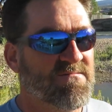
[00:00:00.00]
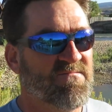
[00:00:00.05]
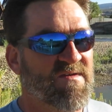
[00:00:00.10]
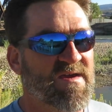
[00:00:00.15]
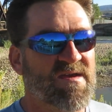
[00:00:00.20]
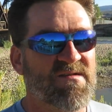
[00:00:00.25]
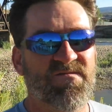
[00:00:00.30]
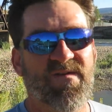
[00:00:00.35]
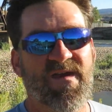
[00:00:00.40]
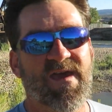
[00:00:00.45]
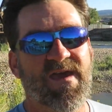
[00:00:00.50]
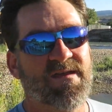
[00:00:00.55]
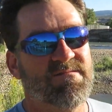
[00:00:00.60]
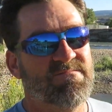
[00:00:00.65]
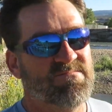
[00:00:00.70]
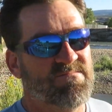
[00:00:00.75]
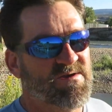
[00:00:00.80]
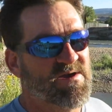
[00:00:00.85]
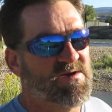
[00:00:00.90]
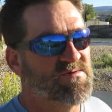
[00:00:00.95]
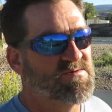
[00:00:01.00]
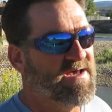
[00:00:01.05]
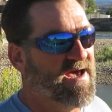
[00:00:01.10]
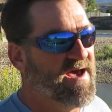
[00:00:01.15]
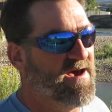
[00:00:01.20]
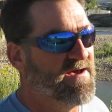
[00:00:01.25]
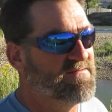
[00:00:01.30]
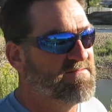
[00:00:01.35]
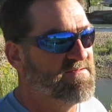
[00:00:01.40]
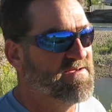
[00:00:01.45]
vent fan goes
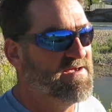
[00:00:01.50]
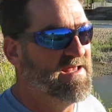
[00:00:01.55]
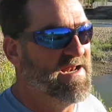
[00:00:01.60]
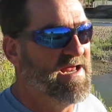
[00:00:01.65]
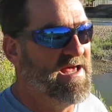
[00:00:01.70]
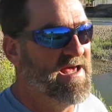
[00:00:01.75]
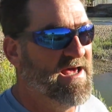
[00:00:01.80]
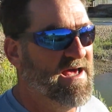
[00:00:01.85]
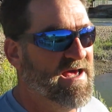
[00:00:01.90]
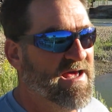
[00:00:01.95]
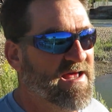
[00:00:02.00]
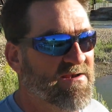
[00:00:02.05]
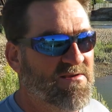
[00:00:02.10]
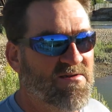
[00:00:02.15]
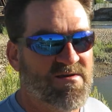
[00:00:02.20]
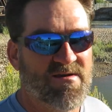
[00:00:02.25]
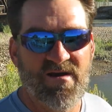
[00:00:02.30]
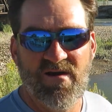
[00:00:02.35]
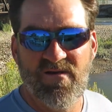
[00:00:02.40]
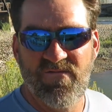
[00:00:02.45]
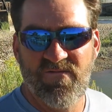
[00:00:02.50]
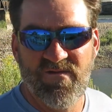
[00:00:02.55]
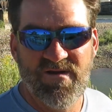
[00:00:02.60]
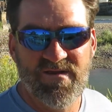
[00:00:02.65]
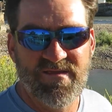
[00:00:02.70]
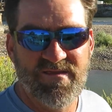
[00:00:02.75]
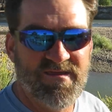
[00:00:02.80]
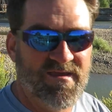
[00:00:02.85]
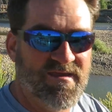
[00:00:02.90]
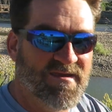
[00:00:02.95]
out, and I look over
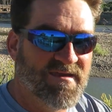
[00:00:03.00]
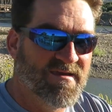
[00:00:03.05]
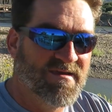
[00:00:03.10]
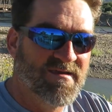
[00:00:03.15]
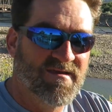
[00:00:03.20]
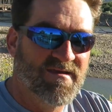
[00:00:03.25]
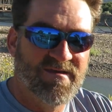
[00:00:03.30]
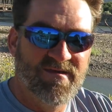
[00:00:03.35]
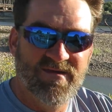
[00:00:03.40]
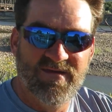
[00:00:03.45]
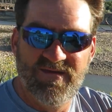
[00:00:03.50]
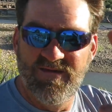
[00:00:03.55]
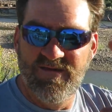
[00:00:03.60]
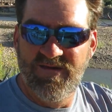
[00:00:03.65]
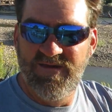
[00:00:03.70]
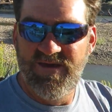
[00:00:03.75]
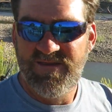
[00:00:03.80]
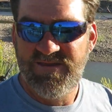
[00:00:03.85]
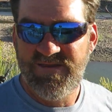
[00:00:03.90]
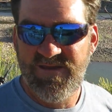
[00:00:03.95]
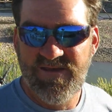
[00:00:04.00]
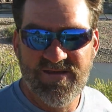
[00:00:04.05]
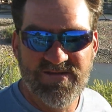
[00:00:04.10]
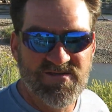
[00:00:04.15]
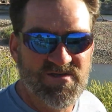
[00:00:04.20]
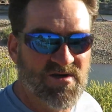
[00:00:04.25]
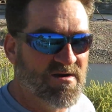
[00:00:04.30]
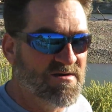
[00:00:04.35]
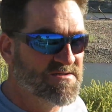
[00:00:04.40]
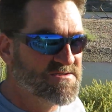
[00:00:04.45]
at the
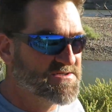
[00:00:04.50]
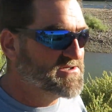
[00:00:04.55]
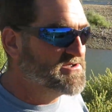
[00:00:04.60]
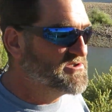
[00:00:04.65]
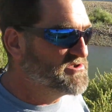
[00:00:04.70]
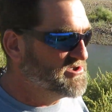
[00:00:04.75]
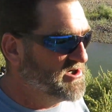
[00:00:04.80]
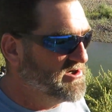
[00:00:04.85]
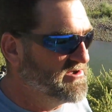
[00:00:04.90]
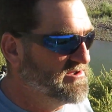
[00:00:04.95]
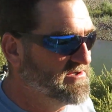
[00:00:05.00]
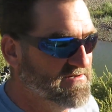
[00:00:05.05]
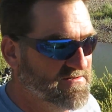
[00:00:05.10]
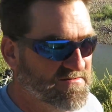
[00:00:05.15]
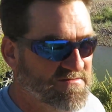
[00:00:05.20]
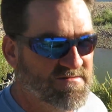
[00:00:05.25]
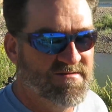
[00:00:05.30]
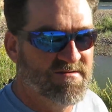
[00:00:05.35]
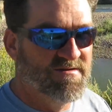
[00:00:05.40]
charge controller,